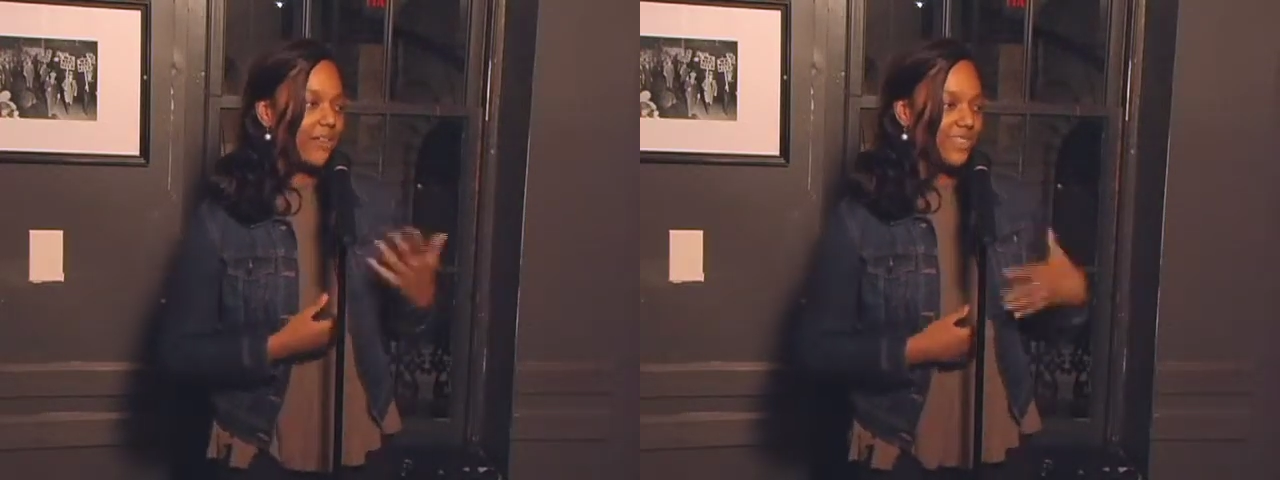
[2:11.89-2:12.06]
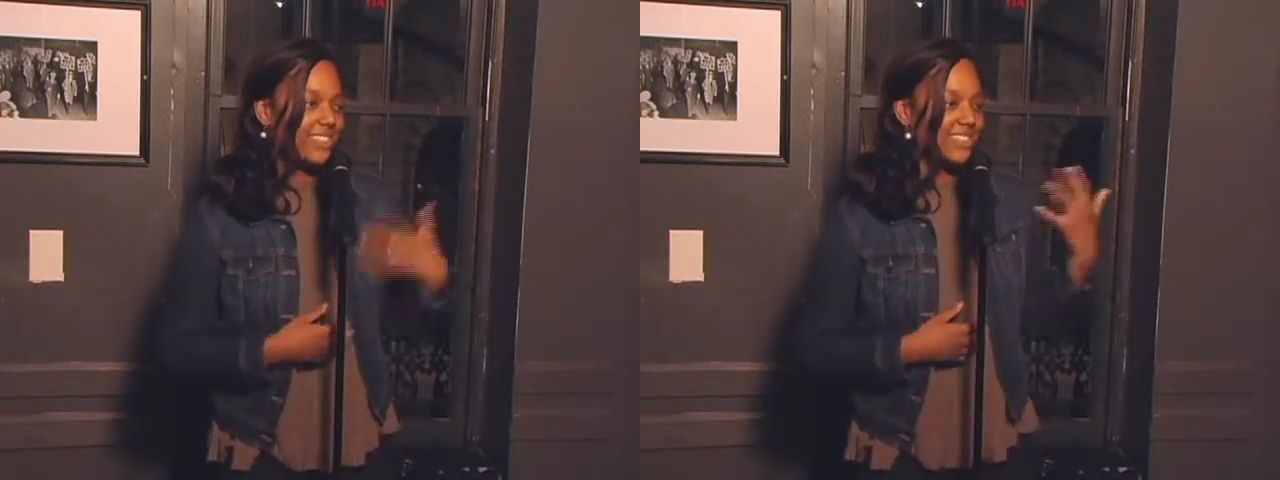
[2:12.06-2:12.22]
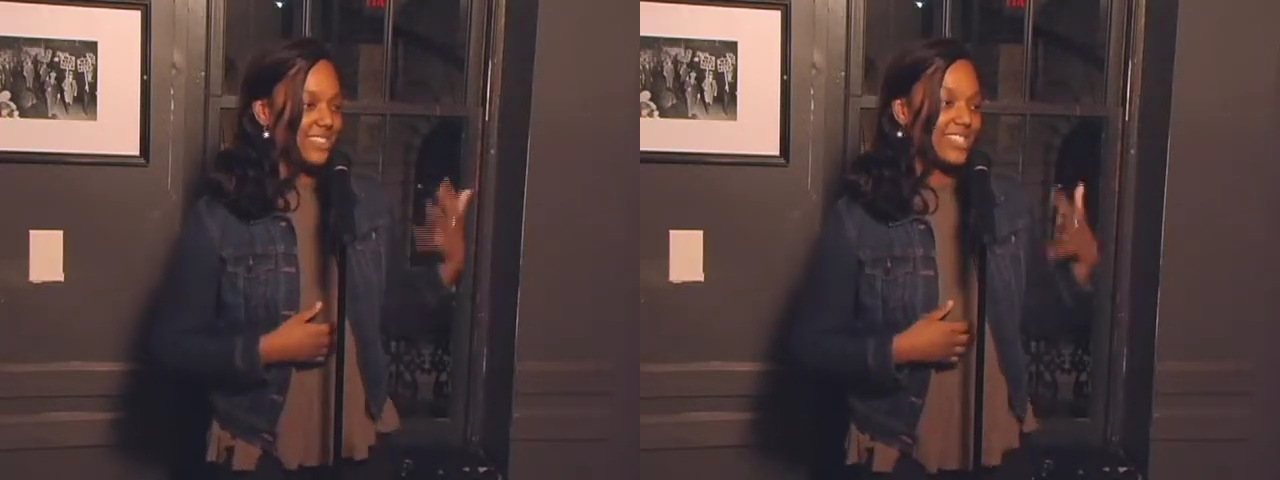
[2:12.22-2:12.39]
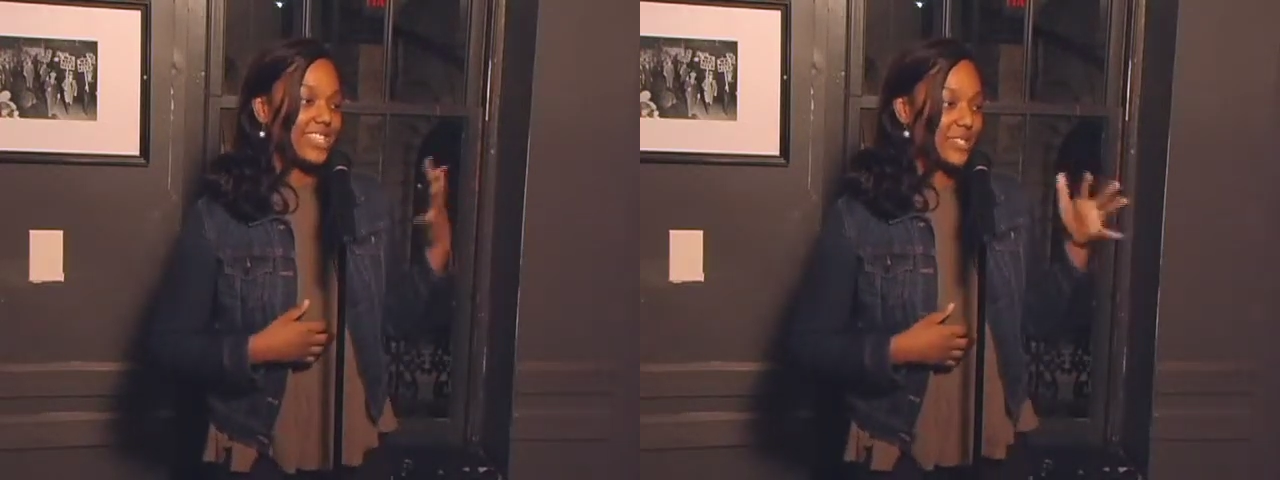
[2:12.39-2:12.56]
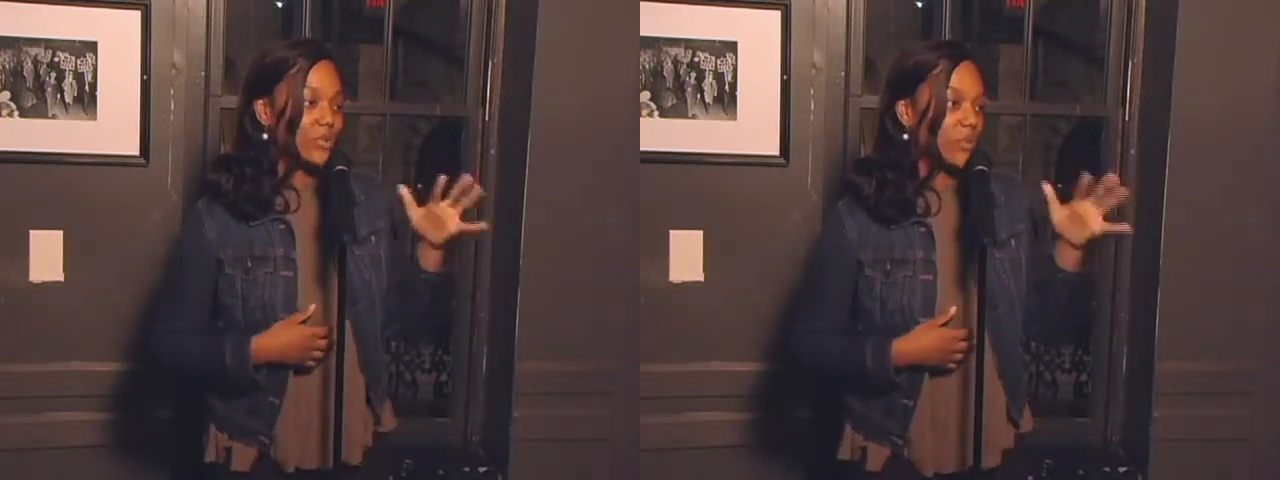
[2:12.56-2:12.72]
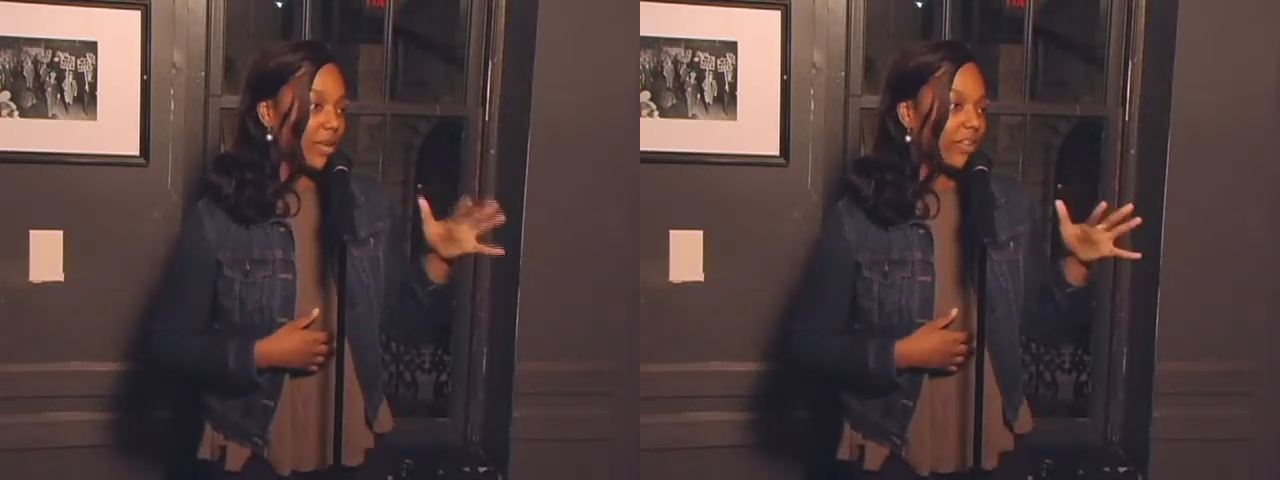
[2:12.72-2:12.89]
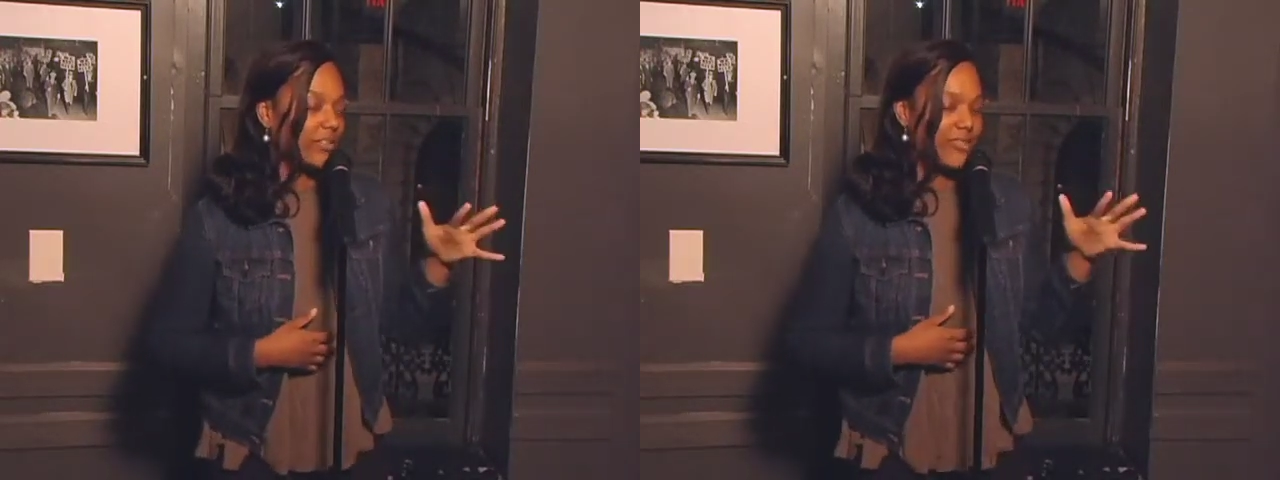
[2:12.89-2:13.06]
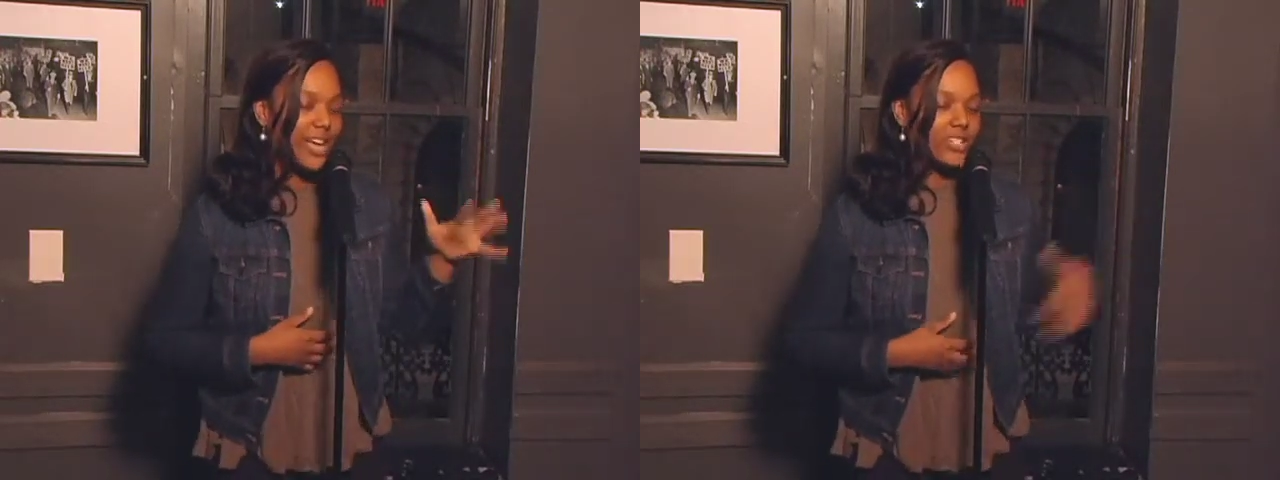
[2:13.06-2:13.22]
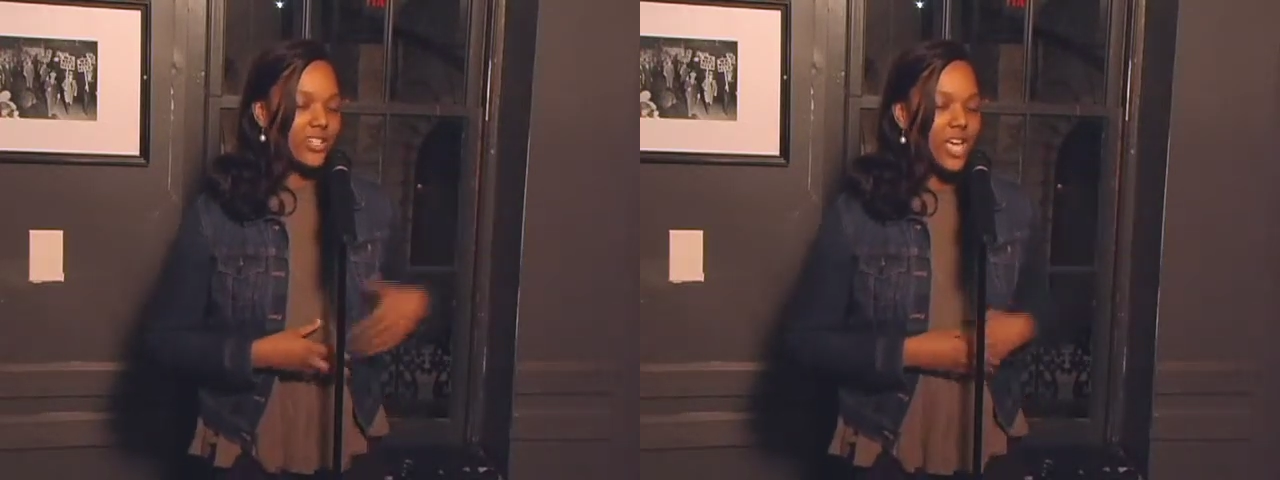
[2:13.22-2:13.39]
this is real
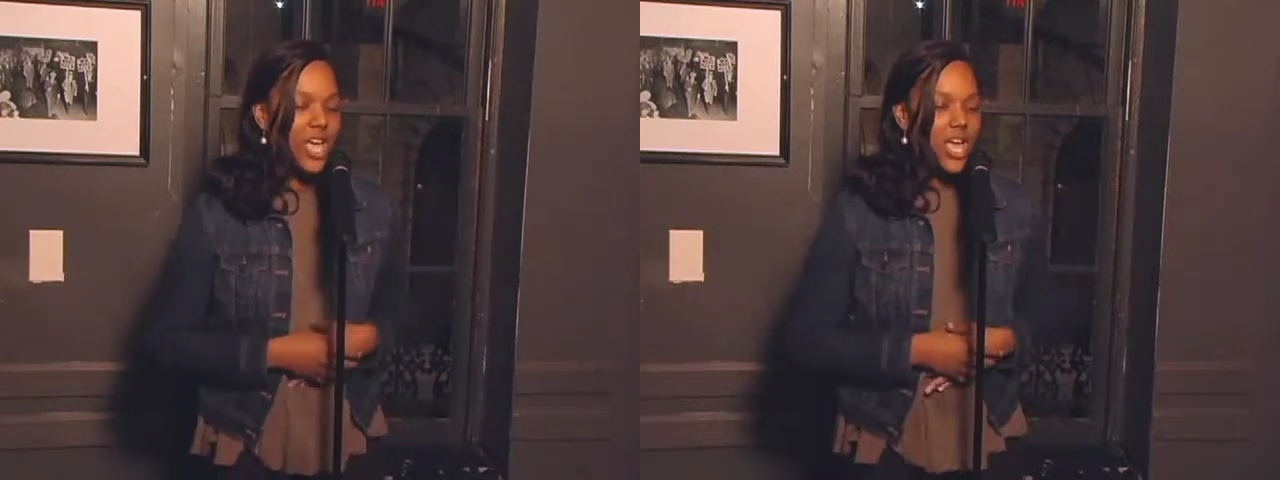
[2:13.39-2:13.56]
French.